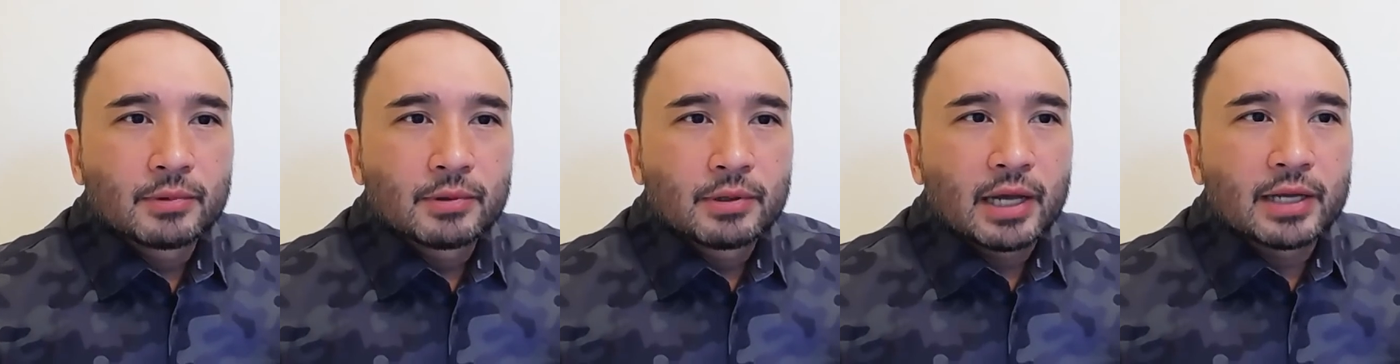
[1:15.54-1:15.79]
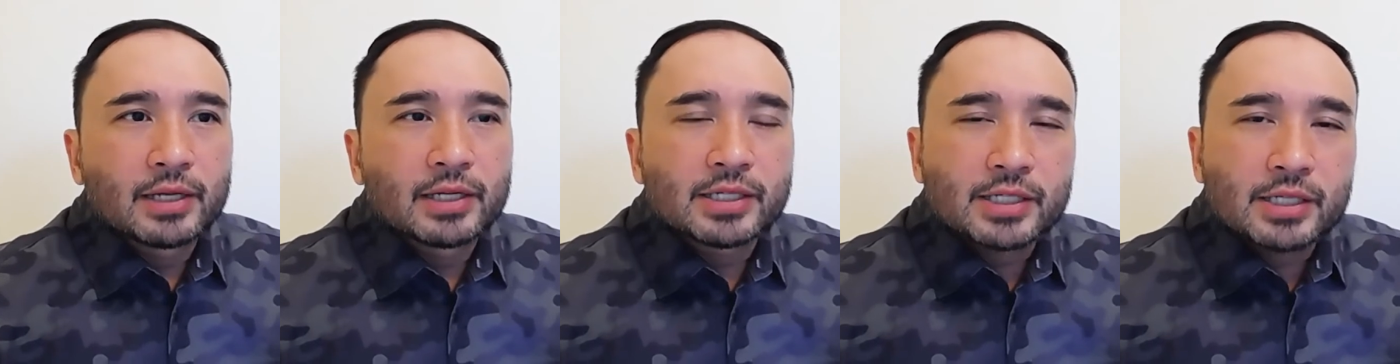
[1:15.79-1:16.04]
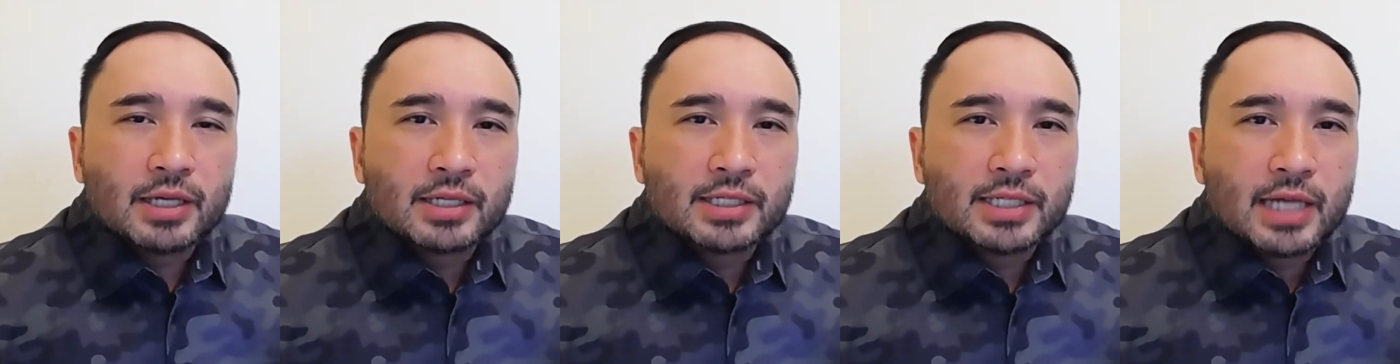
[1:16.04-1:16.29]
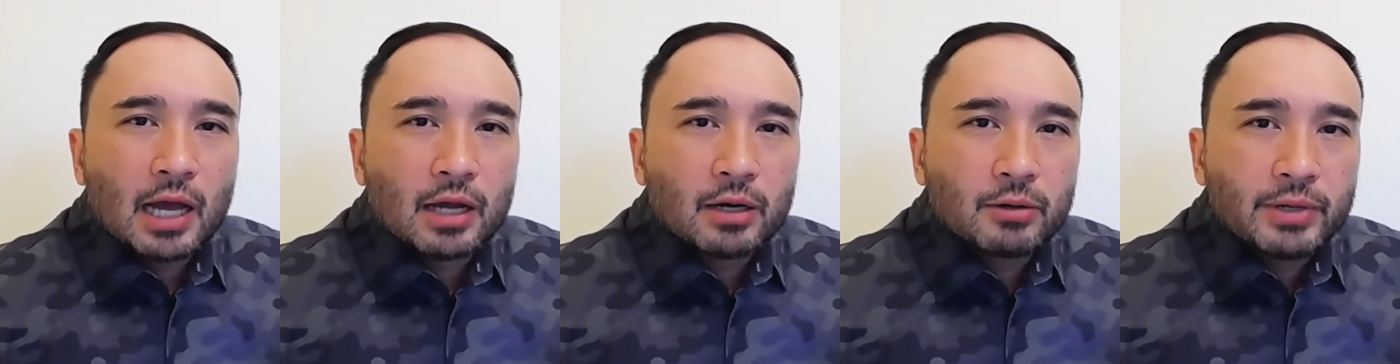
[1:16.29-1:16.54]
and discuss
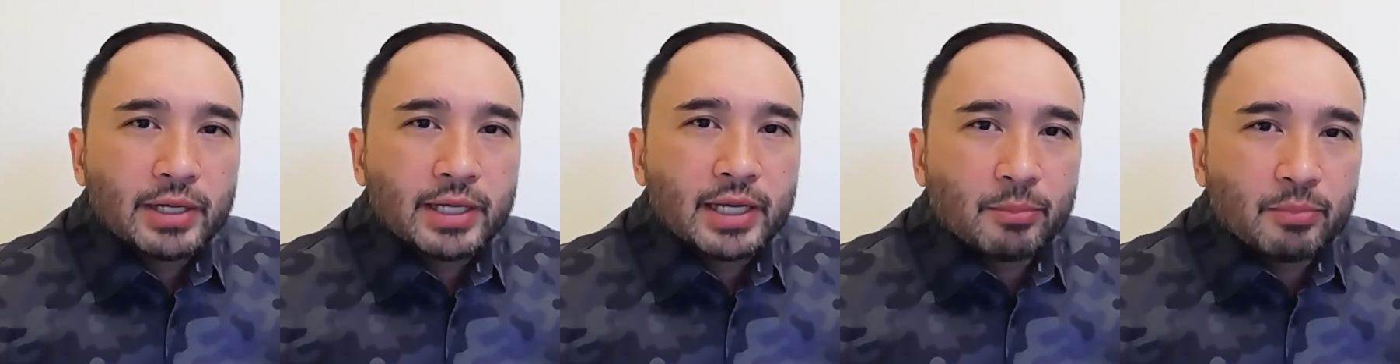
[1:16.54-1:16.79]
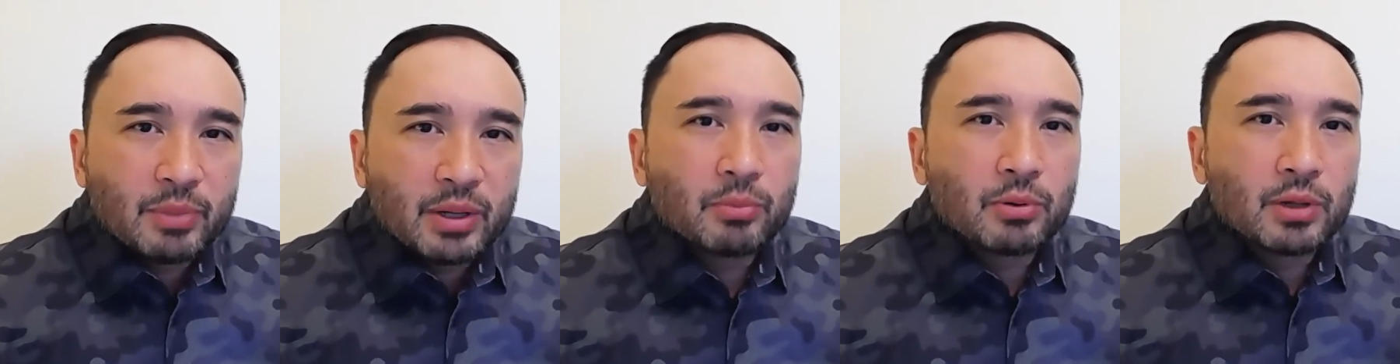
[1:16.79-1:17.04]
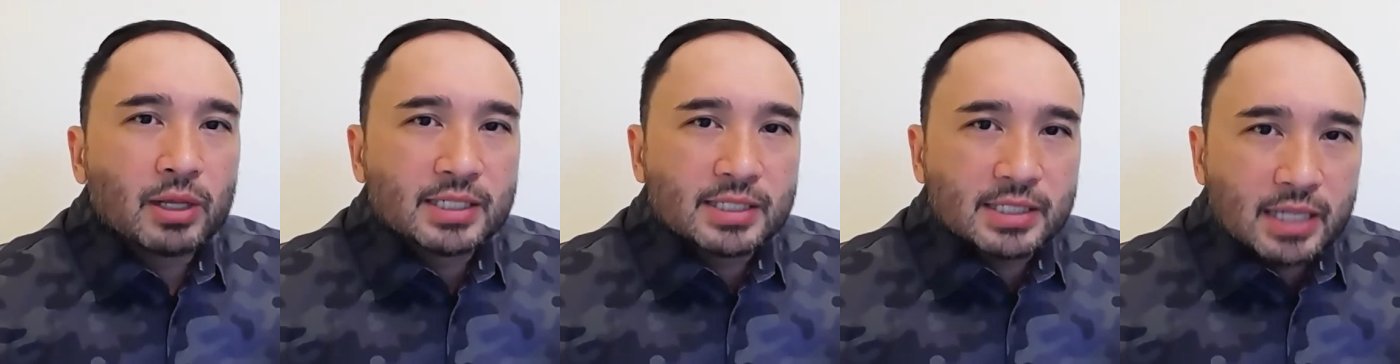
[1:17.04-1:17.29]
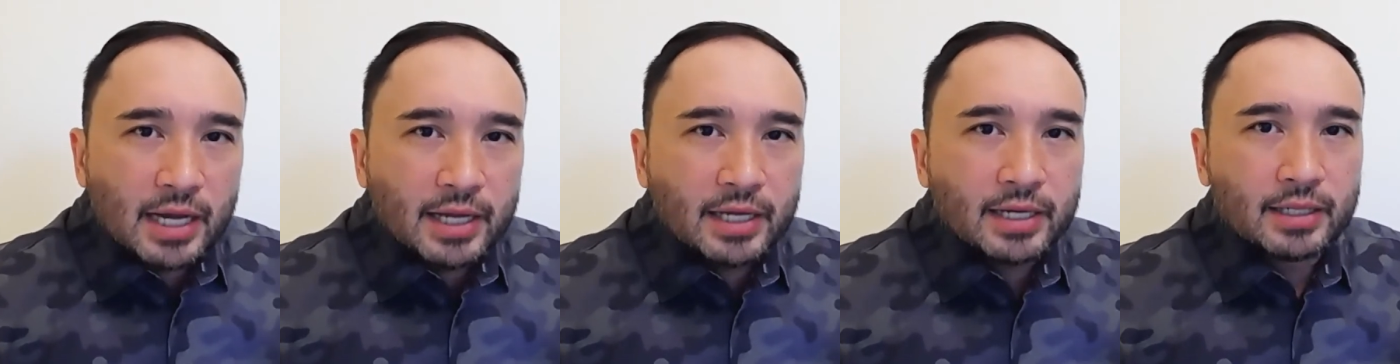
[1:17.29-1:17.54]
how do we get people
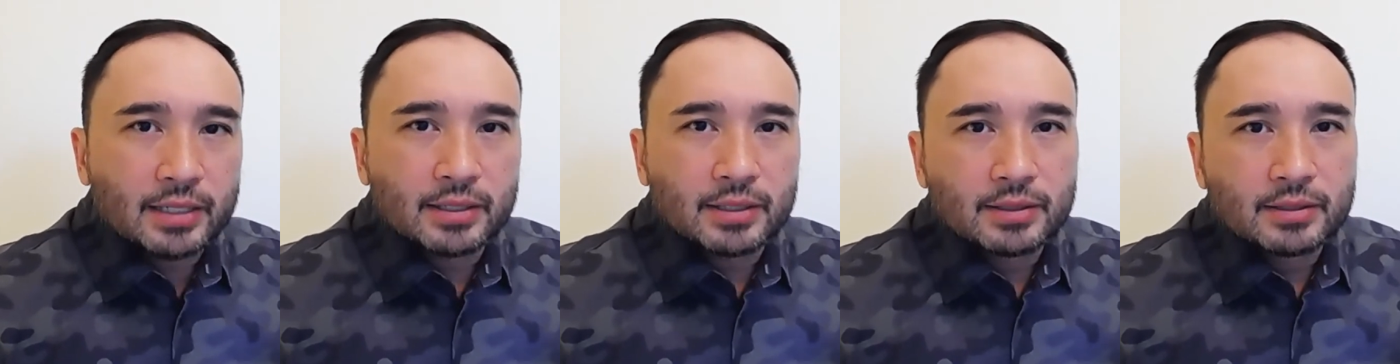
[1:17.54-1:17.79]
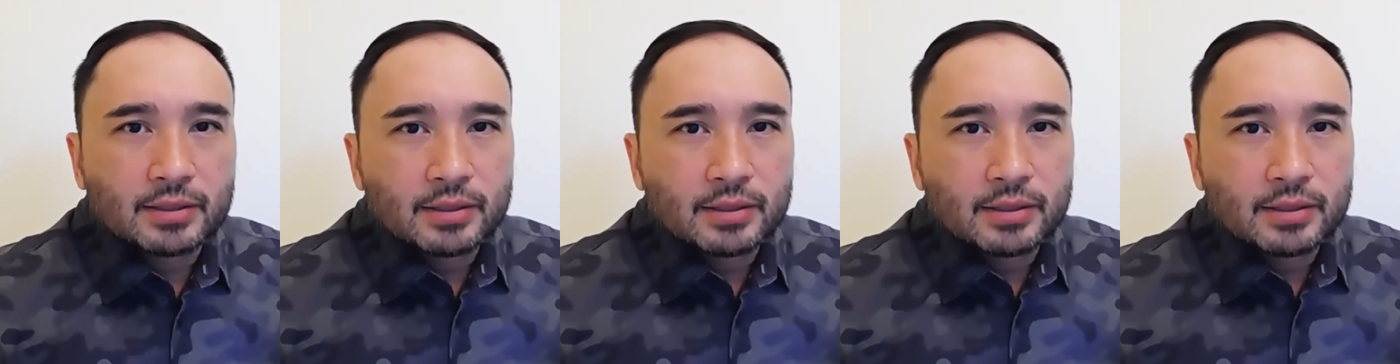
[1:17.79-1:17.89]
excited